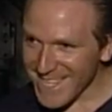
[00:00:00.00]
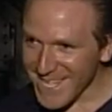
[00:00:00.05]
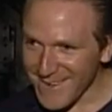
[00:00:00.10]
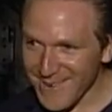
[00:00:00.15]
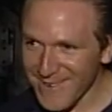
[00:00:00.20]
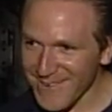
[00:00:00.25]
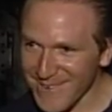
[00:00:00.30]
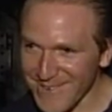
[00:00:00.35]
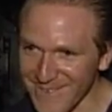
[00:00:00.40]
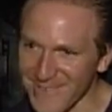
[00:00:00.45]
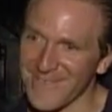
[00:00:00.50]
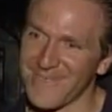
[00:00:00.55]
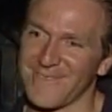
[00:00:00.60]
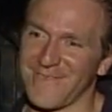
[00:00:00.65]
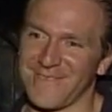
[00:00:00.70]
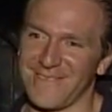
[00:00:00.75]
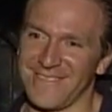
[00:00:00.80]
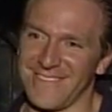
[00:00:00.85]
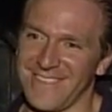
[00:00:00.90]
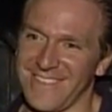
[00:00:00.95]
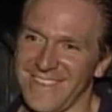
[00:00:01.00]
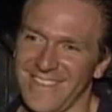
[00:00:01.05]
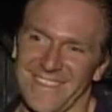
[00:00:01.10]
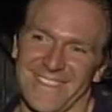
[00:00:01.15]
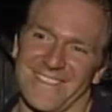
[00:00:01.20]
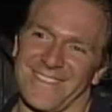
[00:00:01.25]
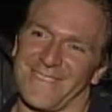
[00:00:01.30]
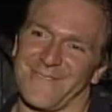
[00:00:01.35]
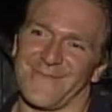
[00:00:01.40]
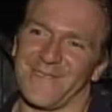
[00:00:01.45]
they were uh,
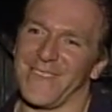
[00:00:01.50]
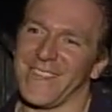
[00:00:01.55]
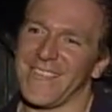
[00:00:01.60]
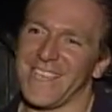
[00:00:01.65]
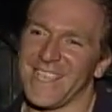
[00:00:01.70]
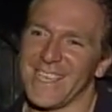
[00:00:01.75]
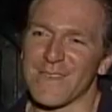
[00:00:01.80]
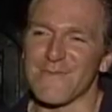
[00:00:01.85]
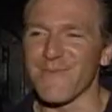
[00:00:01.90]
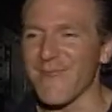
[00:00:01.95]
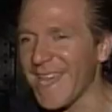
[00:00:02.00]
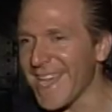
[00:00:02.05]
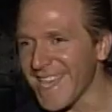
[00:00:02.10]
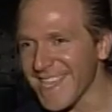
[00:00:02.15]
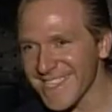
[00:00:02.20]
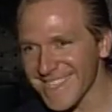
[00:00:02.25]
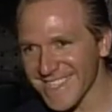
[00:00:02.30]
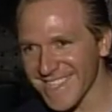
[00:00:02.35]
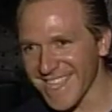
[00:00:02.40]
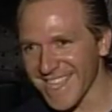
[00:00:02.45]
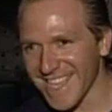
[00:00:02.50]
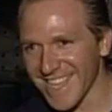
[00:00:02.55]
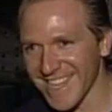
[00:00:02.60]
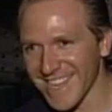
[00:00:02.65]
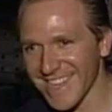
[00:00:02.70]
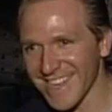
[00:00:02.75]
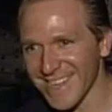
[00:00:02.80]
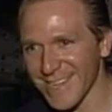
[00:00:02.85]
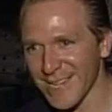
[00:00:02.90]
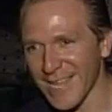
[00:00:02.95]
really amazed
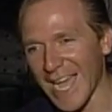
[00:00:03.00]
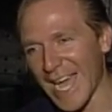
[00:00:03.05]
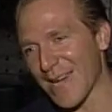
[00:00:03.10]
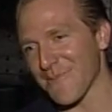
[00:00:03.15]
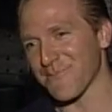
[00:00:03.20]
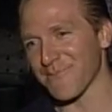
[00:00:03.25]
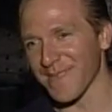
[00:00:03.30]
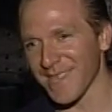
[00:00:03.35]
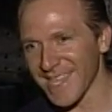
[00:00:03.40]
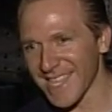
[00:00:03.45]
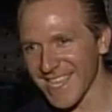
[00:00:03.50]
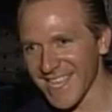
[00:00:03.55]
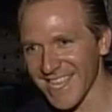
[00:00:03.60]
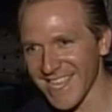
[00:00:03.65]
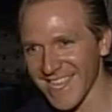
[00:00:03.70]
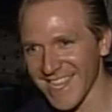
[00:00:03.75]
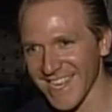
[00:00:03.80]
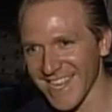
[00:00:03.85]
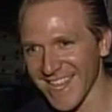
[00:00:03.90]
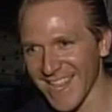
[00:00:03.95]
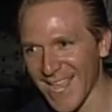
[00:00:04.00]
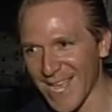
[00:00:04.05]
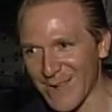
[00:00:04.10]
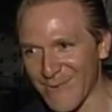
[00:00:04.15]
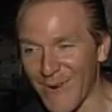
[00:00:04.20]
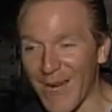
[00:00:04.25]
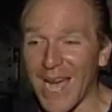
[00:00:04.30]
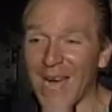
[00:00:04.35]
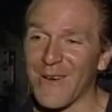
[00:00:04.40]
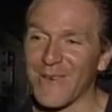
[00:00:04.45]
and happy and like,
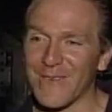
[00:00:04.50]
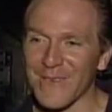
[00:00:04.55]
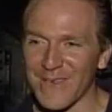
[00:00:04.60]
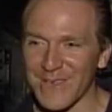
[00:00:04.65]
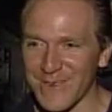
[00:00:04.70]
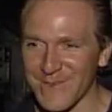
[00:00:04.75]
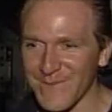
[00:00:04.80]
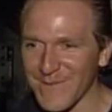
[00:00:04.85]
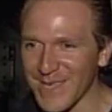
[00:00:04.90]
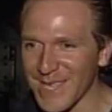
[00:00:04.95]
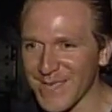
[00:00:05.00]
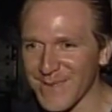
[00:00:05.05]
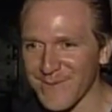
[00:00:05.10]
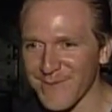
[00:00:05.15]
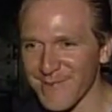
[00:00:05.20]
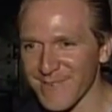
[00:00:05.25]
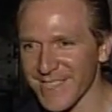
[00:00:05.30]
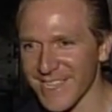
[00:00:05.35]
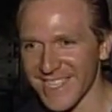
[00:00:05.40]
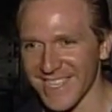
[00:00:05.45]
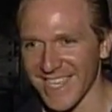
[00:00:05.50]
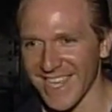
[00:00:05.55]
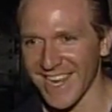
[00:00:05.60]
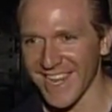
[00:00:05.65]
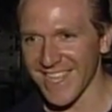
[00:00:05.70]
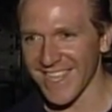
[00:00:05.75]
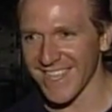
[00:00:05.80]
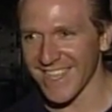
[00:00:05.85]
wow, you're going to be in the movie Titanic.